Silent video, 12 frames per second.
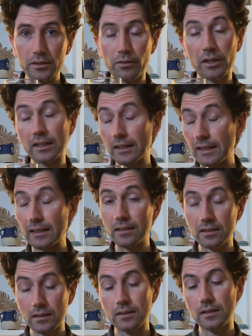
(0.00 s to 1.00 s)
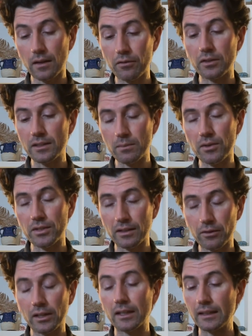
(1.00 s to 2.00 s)
It's very clean. Definitely smells like a
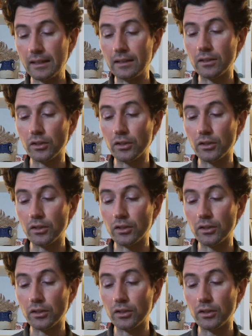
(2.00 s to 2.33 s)
very clean,